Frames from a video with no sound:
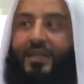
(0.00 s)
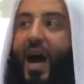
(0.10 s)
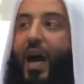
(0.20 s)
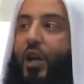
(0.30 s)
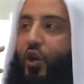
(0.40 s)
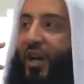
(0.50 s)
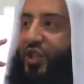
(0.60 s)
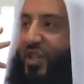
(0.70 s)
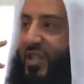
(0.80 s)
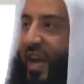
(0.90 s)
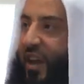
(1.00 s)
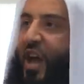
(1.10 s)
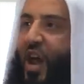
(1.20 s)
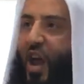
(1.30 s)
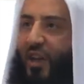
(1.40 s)
the unconscious head.
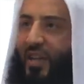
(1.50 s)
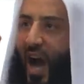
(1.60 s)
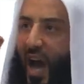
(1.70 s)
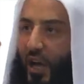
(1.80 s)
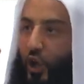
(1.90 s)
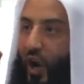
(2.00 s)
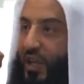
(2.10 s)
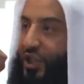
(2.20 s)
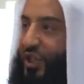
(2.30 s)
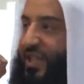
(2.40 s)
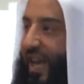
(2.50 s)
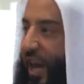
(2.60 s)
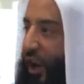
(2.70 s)
And the unconscious head